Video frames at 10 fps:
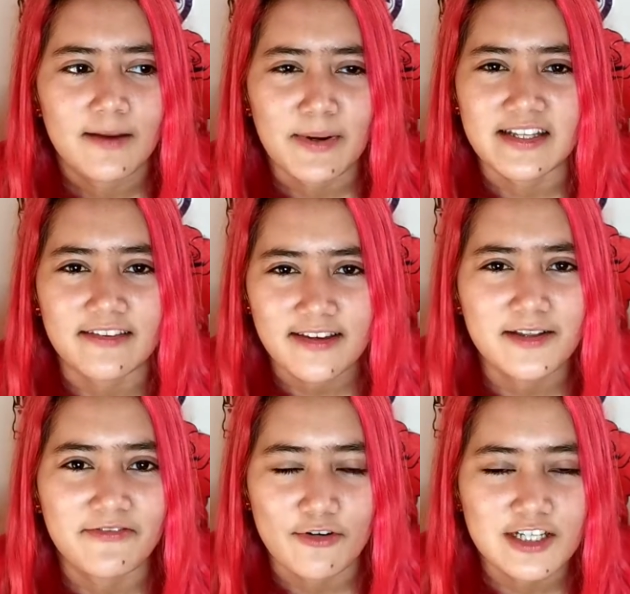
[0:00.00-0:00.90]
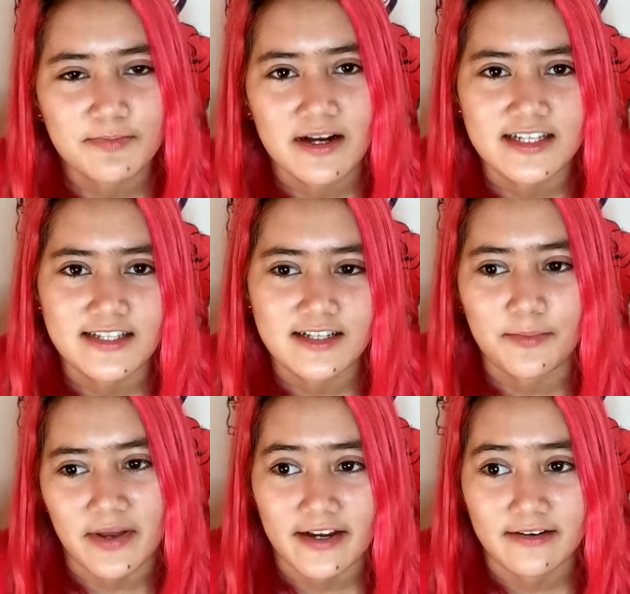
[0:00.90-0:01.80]
but I think the first part is
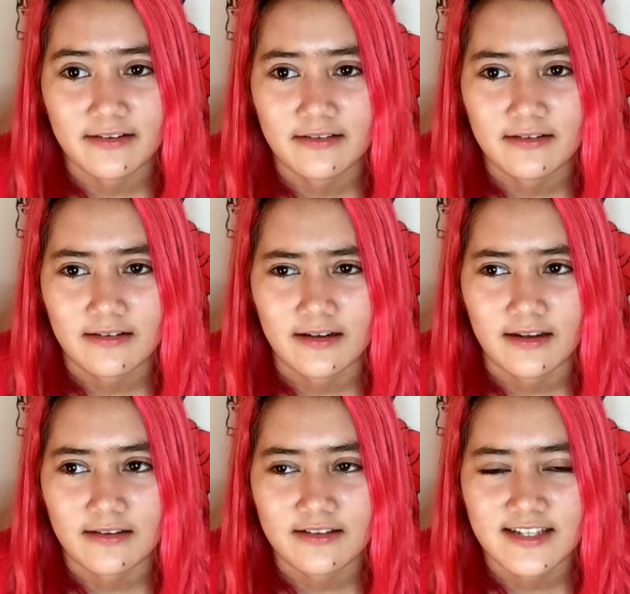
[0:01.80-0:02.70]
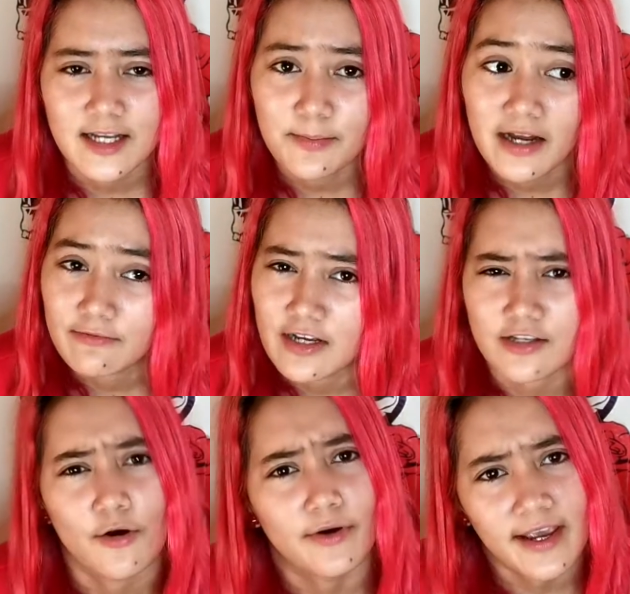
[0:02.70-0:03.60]
still better. Like, the second part
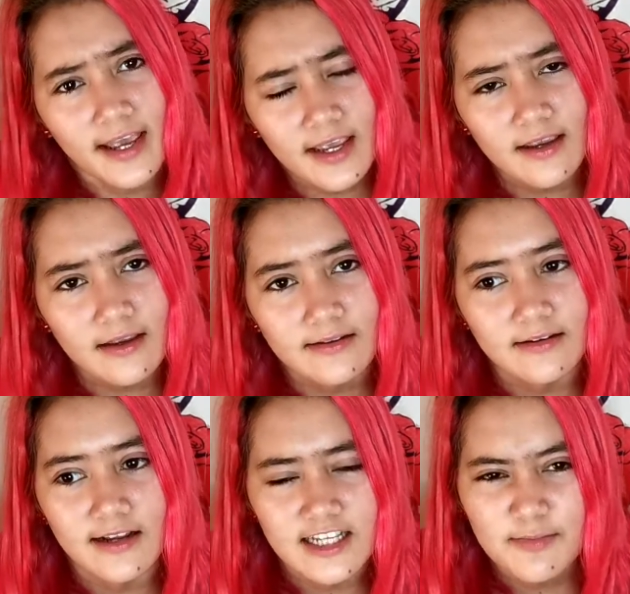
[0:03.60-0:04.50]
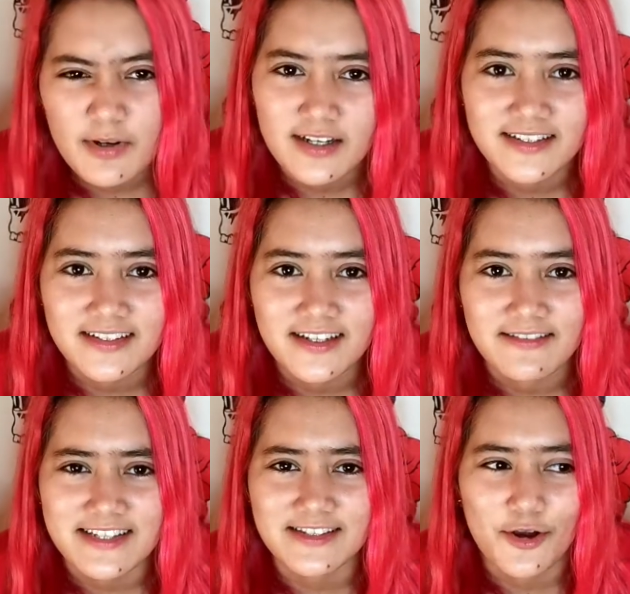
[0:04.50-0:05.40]
was okay, and the last part
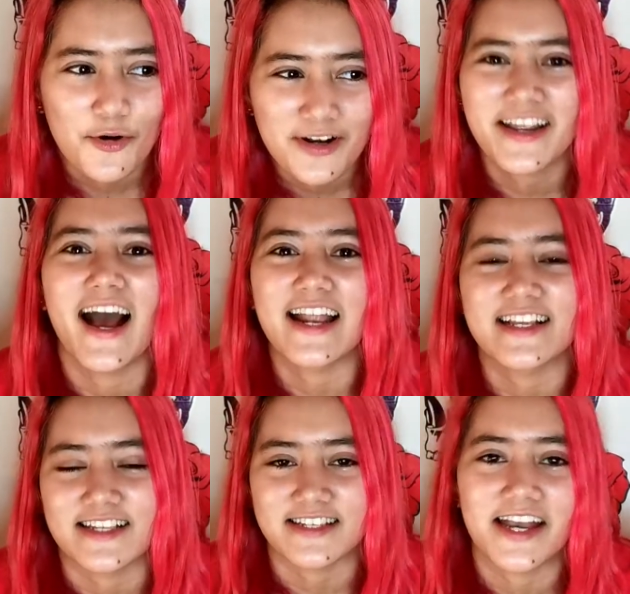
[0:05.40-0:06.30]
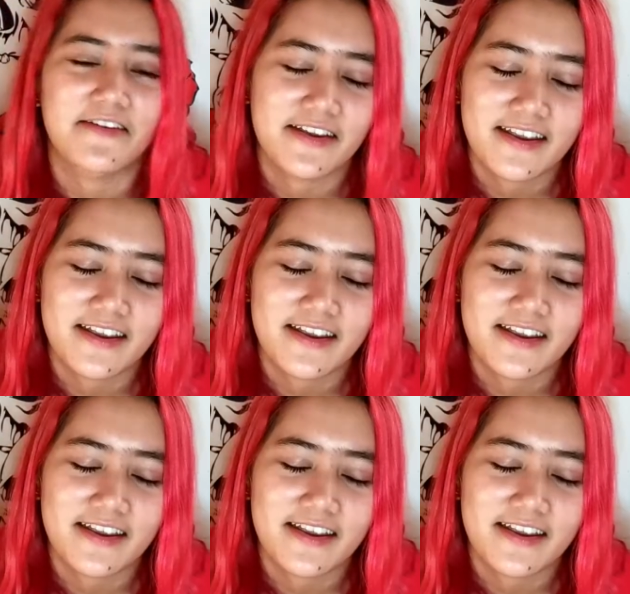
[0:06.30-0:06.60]
was totally unnecessary.